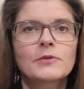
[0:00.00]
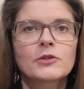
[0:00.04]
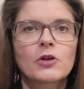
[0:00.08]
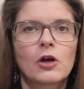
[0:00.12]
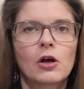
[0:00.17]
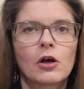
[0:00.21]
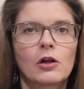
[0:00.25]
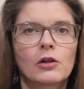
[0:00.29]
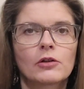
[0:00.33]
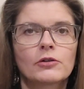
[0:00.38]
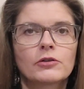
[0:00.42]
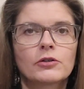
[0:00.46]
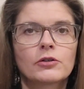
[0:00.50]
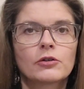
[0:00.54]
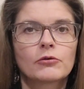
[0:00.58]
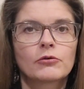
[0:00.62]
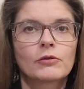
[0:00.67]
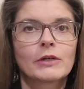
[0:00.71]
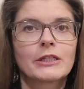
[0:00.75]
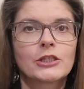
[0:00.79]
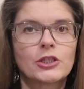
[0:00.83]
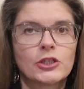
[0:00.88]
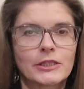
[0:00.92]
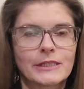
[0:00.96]
called
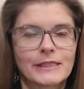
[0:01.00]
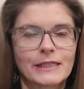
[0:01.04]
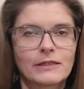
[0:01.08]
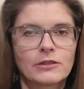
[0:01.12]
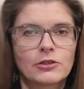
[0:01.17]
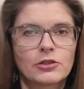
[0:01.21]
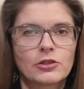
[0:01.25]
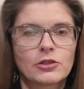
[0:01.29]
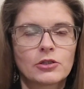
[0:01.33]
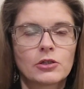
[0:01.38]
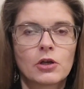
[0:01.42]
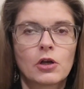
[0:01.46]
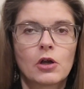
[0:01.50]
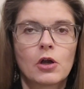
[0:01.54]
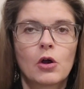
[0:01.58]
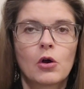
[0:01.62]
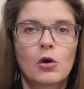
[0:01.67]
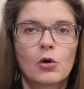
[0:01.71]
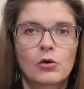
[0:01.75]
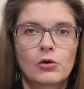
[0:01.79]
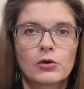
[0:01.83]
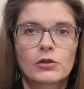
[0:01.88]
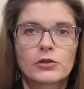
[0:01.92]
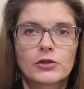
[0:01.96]
ridge stitch,
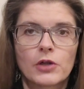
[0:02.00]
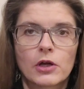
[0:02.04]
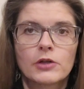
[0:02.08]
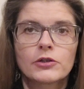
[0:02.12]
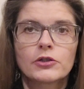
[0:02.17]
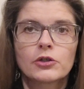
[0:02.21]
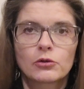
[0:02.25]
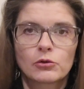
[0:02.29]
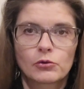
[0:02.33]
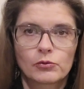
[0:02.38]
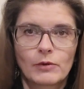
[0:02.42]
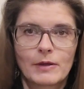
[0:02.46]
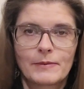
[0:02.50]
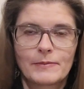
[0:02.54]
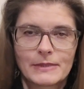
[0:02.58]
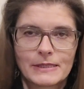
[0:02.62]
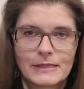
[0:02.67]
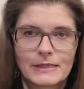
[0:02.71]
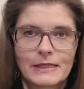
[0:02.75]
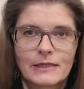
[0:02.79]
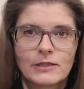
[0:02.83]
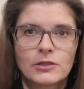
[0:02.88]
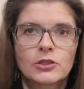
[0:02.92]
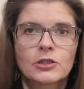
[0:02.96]
horizontal rib
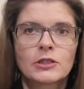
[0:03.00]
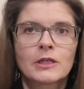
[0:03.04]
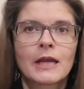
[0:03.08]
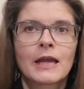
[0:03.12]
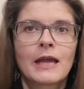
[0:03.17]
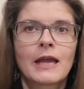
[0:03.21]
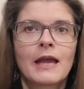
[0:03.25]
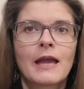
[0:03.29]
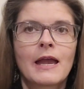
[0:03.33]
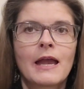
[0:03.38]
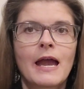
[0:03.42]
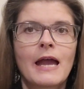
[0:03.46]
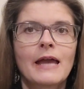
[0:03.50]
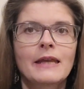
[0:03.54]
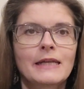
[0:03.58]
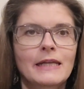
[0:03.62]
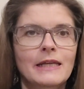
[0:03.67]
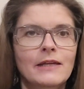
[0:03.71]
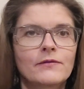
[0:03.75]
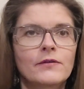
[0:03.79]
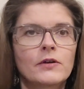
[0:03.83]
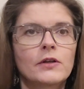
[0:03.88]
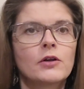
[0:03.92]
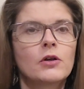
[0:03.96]
stitch, and
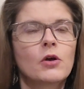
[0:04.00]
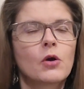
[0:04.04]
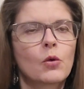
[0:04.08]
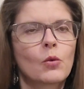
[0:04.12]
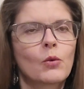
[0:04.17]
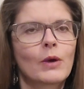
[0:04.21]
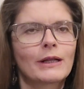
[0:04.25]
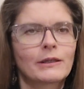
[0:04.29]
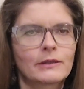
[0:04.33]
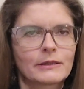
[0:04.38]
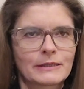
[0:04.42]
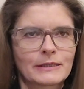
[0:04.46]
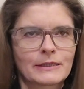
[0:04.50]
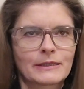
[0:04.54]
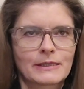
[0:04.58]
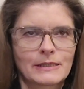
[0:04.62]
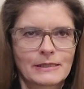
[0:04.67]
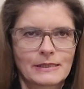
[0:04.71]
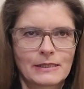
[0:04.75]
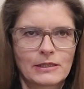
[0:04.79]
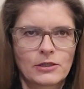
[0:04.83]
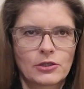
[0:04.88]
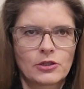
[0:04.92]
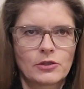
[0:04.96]
even welt
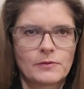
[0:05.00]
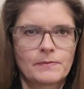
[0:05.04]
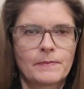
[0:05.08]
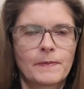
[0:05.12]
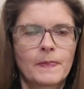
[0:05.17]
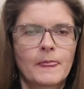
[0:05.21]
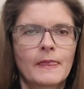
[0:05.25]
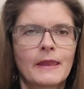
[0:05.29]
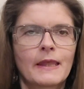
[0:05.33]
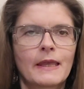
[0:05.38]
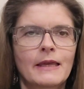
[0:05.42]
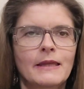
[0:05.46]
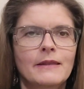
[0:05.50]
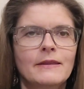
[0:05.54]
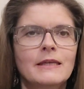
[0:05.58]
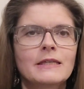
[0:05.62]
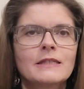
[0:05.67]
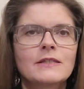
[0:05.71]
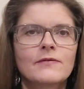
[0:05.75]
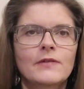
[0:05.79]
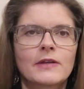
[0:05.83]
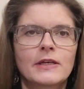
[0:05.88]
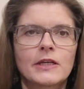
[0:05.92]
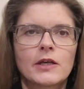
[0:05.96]
stitch. In
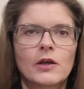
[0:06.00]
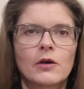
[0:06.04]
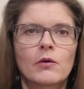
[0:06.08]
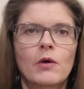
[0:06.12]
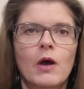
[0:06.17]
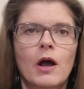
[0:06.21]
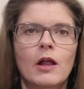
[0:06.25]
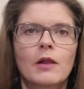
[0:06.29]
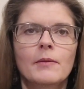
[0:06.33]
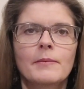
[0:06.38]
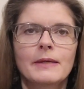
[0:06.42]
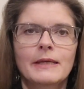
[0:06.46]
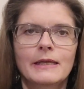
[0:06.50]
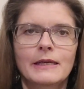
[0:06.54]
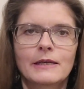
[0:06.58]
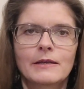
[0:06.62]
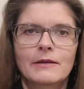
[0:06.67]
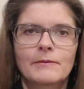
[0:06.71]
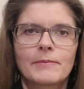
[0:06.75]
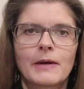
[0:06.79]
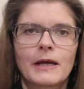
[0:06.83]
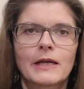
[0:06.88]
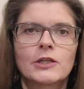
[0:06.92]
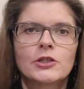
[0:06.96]
this video, I'll begin
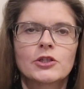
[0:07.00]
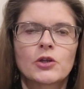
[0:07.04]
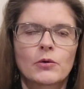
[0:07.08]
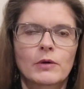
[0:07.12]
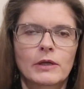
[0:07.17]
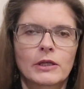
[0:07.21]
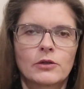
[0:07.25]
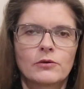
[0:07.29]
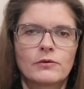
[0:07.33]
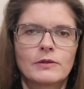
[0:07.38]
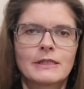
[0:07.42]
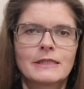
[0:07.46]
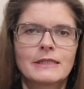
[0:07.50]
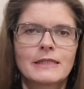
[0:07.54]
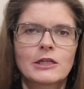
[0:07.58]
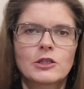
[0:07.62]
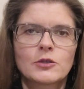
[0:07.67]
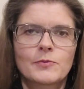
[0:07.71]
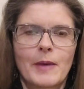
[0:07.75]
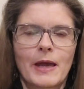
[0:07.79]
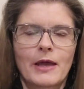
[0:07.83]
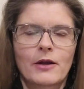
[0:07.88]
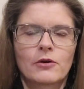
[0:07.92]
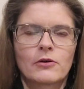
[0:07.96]
by showing you the stitch
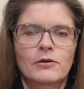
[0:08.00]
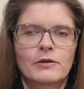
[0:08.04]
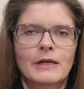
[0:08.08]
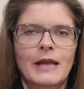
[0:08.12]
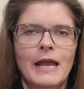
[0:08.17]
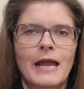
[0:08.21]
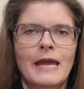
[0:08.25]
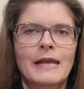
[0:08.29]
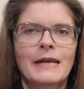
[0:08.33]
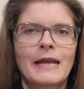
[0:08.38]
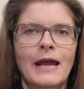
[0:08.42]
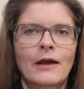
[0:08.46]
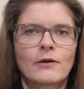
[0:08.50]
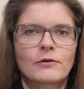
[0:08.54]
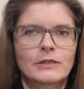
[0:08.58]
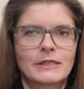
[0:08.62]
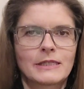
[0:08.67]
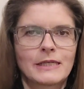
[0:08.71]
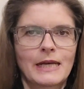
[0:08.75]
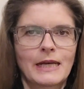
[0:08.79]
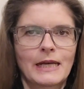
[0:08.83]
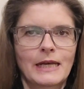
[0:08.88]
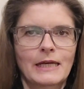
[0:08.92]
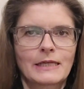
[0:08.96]
pattern and how to
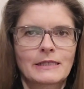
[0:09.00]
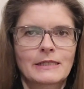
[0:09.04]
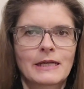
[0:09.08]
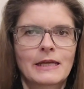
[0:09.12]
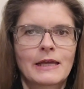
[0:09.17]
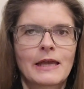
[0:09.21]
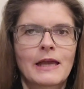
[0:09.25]
knit it.